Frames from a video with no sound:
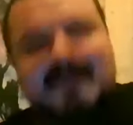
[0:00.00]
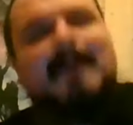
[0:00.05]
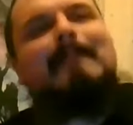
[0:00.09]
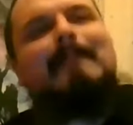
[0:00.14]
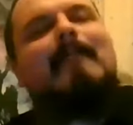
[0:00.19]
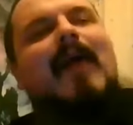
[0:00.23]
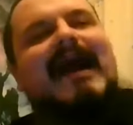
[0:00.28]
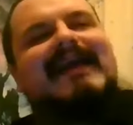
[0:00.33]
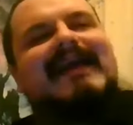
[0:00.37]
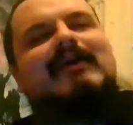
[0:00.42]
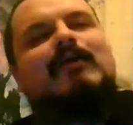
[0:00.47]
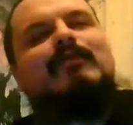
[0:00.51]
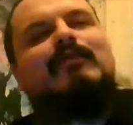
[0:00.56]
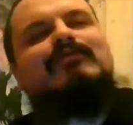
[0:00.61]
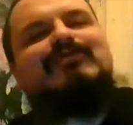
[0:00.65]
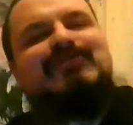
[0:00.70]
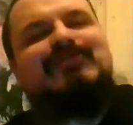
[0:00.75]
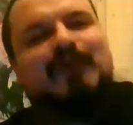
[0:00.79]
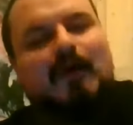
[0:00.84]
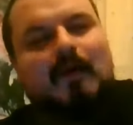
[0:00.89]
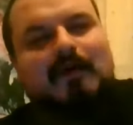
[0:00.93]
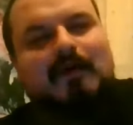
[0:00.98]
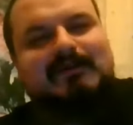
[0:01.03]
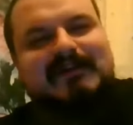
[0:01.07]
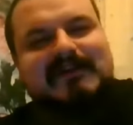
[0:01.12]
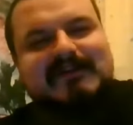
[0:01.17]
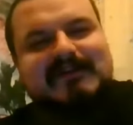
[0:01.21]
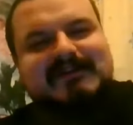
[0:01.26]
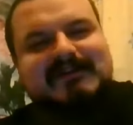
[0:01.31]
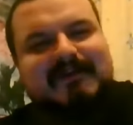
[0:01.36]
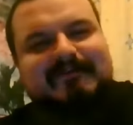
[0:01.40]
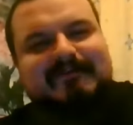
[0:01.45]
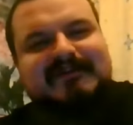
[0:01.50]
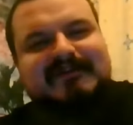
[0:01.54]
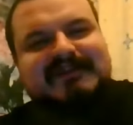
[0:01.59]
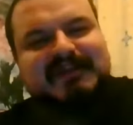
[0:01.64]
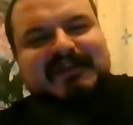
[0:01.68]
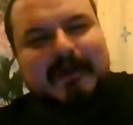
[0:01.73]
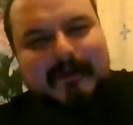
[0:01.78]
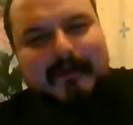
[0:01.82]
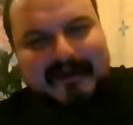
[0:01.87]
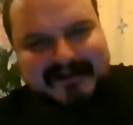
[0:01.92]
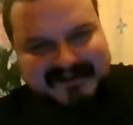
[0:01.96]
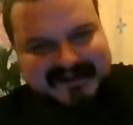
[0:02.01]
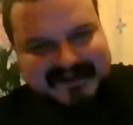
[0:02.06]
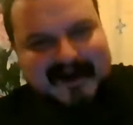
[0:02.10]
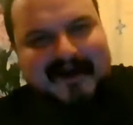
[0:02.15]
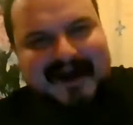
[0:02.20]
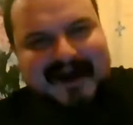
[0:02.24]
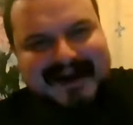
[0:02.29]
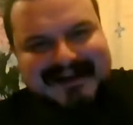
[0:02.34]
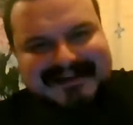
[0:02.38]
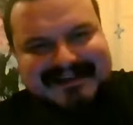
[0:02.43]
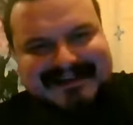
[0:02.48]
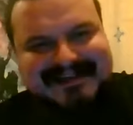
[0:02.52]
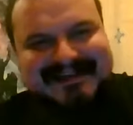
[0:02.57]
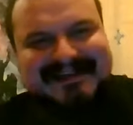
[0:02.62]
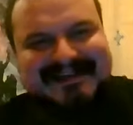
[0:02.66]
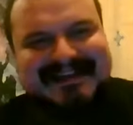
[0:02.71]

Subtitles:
"The Michael Jordans of Suicide."